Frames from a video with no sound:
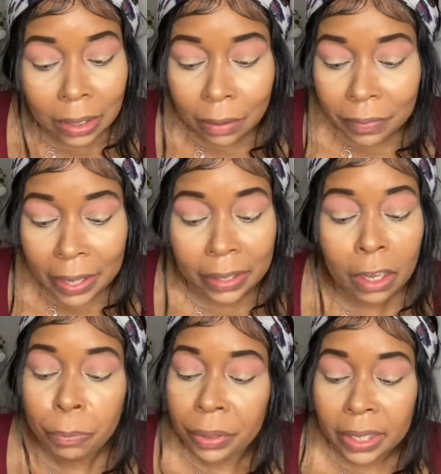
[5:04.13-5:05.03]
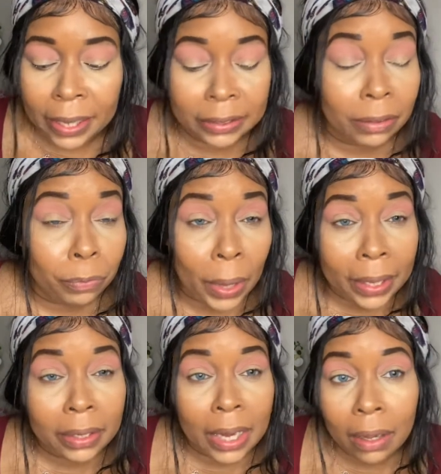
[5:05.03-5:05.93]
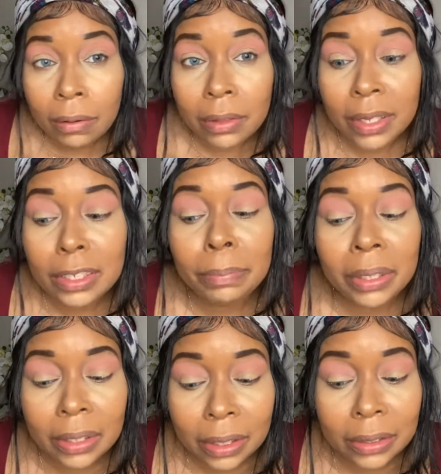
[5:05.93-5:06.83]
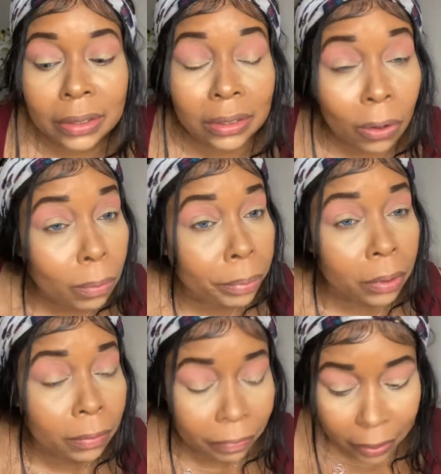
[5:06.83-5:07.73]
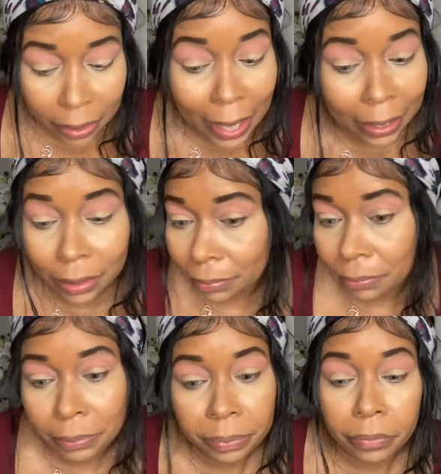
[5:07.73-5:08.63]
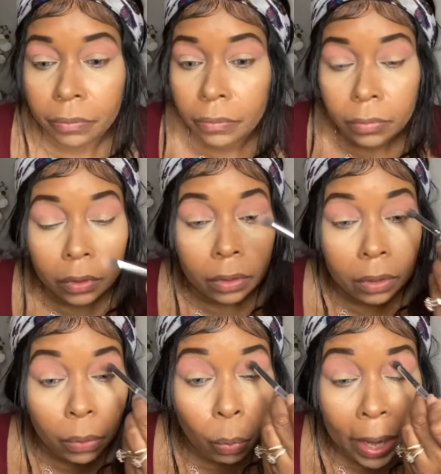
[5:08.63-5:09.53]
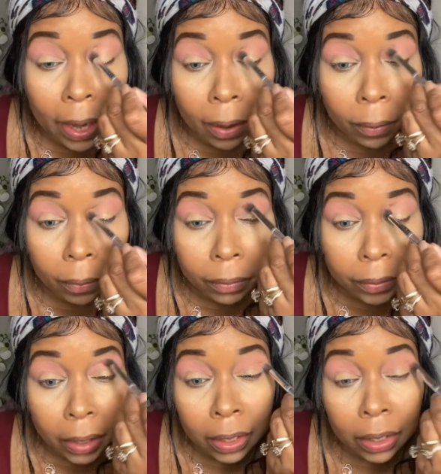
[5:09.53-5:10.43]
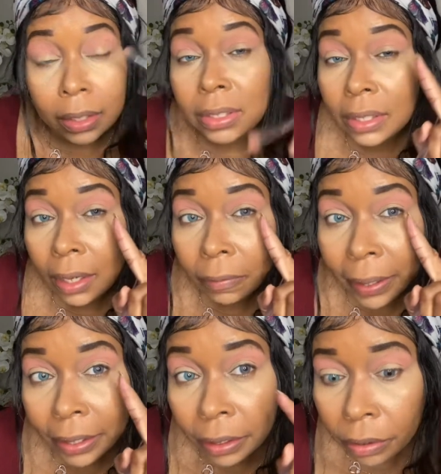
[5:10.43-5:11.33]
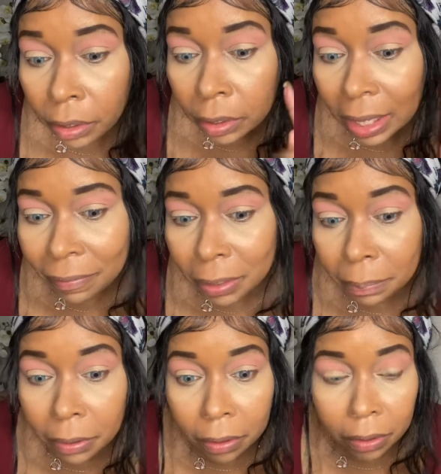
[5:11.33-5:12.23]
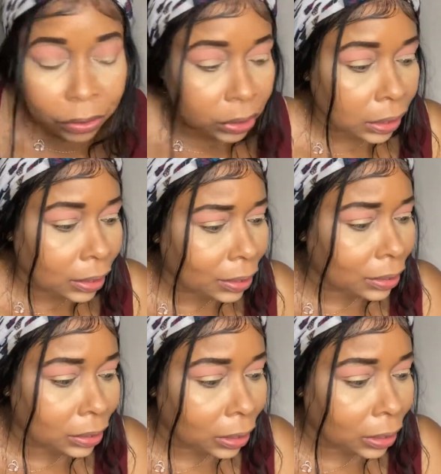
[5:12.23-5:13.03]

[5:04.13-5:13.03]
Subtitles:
find out. But as of right now, this blended so beautifully. Like, wow. And then this color right here, you can definitely put on the cheeks.